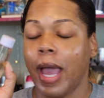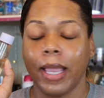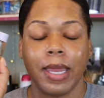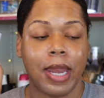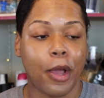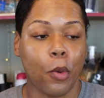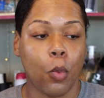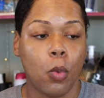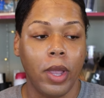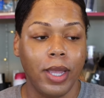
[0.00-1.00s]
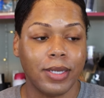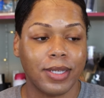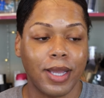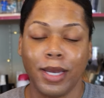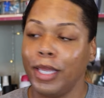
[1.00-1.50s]
I cannot wait,
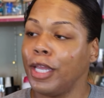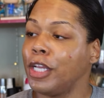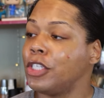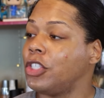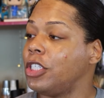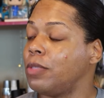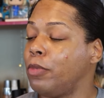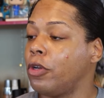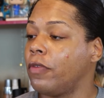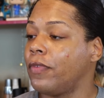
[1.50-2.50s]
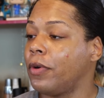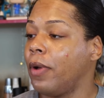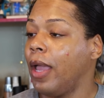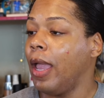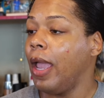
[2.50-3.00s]
Tiny. She's
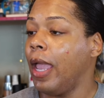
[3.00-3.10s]
beautiful.